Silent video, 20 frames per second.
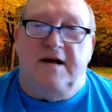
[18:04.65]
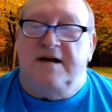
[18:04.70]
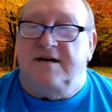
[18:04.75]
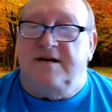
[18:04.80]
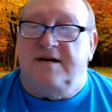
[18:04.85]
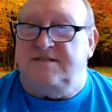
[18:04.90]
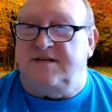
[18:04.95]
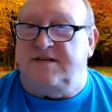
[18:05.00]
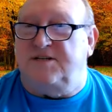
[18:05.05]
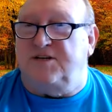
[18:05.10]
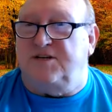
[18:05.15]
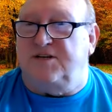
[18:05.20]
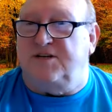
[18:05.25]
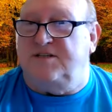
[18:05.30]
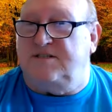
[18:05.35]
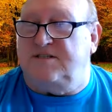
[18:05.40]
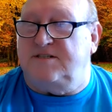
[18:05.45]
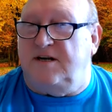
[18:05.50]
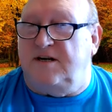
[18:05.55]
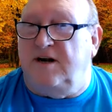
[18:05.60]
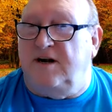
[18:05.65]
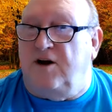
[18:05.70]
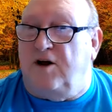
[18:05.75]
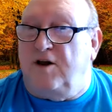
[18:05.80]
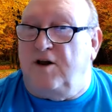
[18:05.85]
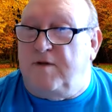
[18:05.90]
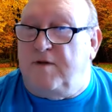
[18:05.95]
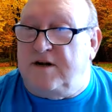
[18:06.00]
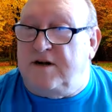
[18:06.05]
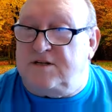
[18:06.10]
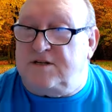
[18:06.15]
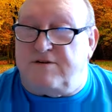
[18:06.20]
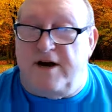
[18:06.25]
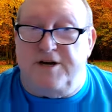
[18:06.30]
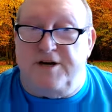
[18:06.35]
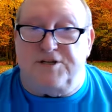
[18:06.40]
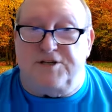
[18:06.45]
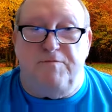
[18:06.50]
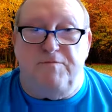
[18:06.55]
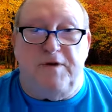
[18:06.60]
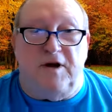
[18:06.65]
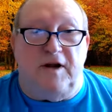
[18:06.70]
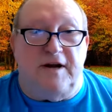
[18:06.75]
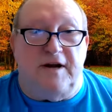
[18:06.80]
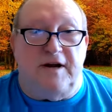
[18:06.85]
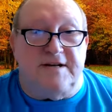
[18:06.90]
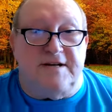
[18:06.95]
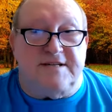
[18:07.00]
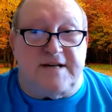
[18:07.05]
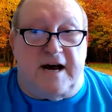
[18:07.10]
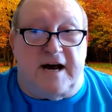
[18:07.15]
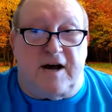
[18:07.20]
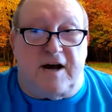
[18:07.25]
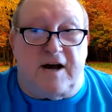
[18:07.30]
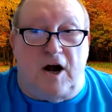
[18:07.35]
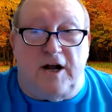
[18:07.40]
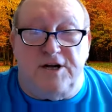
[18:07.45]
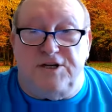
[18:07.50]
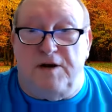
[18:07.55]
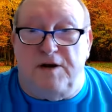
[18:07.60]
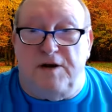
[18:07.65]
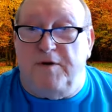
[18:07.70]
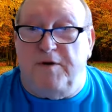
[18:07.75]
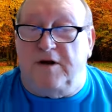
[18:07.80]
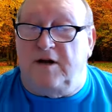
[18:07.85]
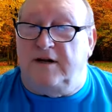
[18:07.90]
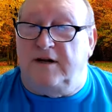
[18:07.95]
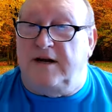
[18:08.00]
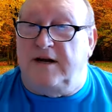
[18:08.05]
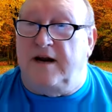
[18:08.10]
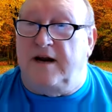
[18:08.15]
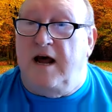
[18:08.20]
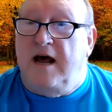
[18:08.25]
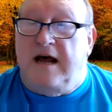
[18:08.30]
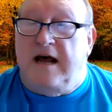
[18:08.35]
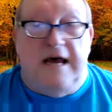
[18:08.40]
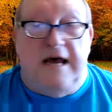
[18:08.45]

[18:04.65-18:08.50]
such as, you know, the administration building, the psychology building,